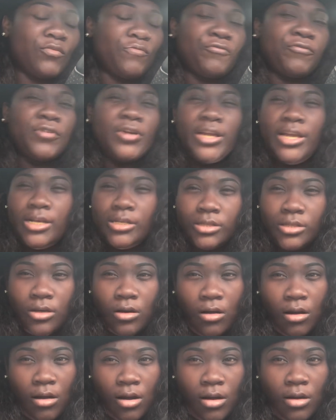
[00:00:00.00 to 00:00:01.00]
friends
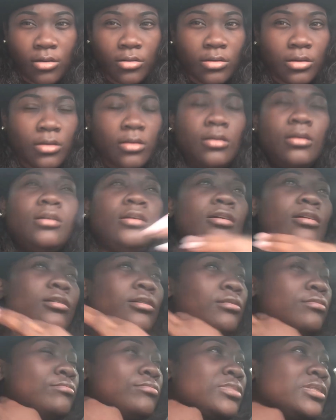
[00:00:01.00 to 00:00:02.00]
are
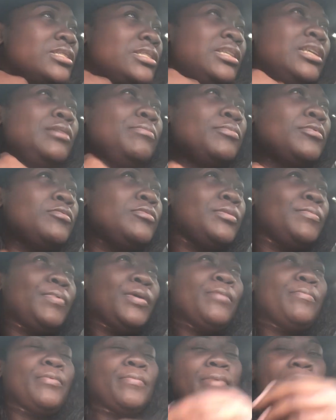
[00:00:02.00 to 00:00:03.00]
sleeping with
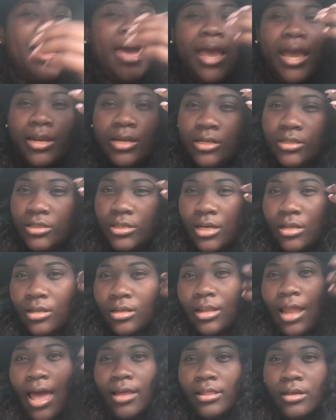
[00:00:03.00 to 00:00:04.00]
people behind each
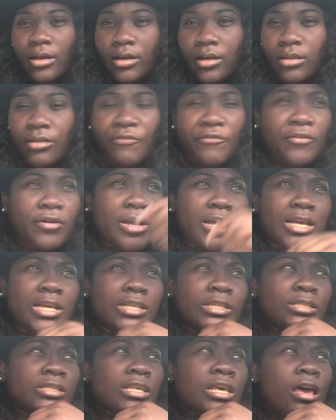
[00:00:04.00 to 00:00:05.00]
other, like their other
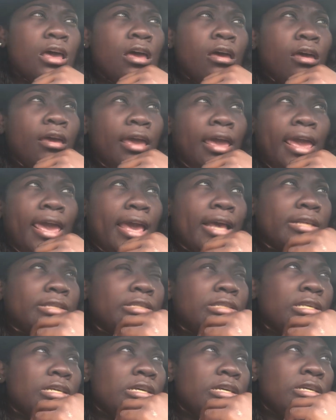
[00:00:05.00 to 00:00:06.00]
friends,
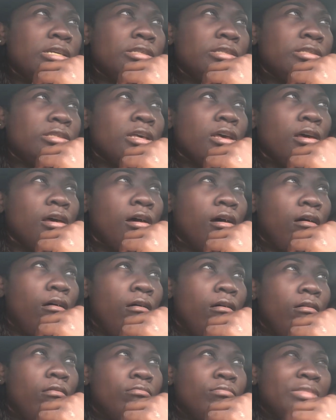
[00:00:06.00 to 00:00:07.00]
exes.
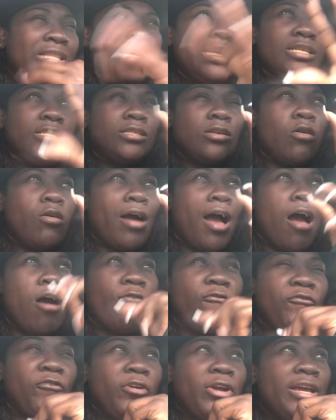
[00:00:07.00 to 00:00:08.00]
These
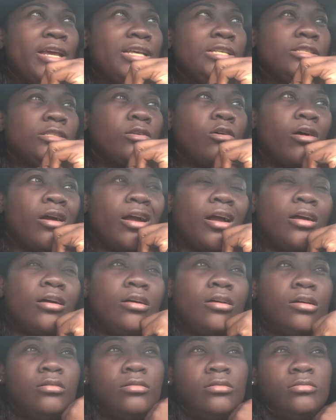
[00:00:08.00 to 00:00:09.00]
so-called friends
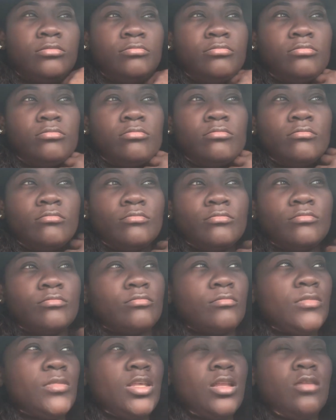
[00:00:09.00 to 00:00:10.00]
are
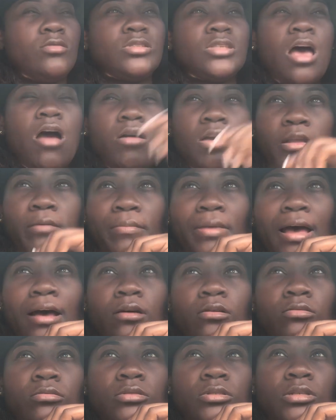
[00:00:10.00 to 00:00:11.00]
you know, talking
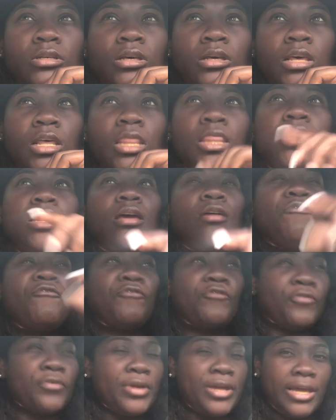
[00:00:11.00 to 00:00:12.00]
about their
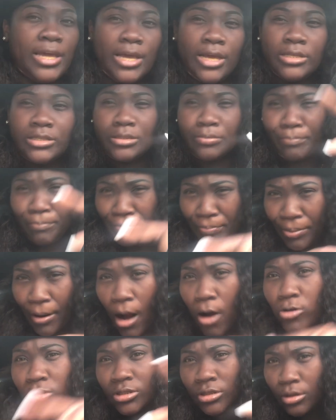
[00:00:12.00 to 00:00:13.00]
friends'
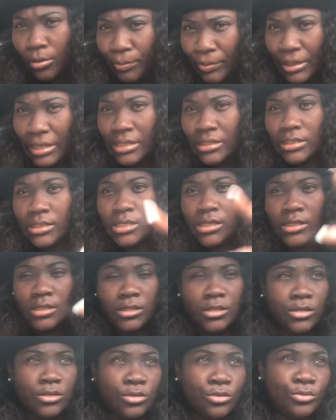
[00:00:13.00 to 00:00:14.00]
personal
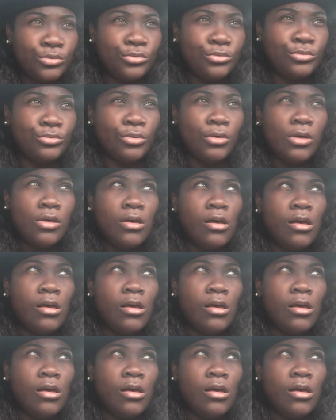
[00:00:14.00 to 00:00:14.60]
business to